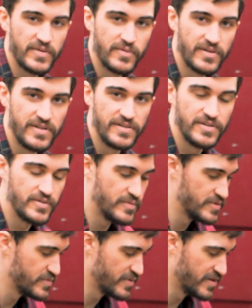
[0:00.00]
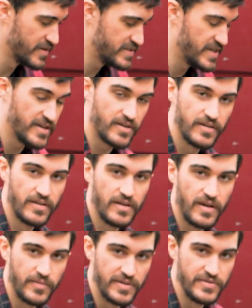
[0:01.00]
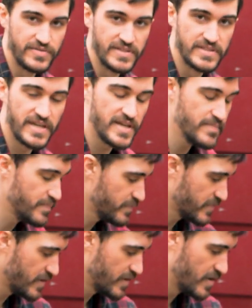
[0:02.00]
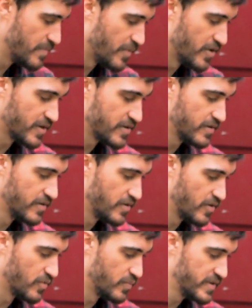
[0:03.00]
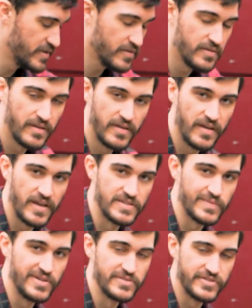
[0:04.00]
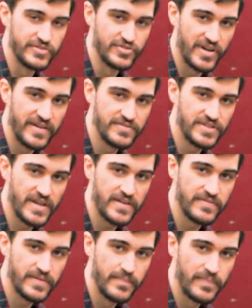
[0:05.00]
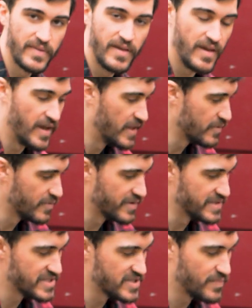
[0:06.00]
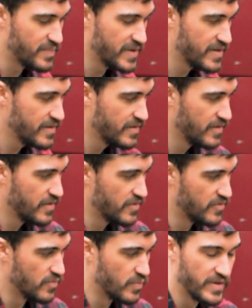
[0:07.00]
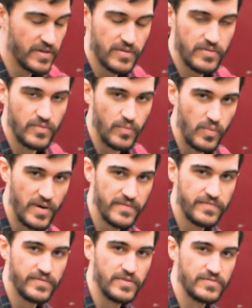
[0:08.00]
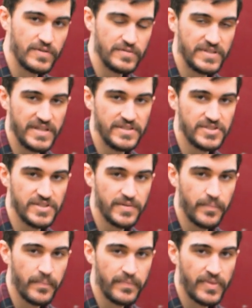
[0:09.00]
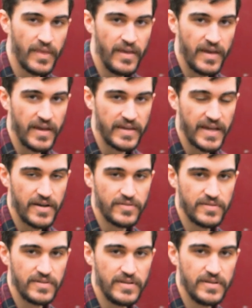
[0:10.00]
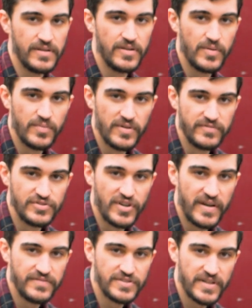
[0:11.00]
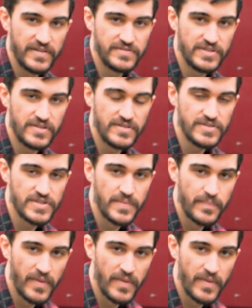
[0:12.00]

that we're gonna do is I'm gonna use the tape and mark our wheel as well as our drive shaft. And then we're gonna spin the wheel one full rotation and count the number of drive shaft turns.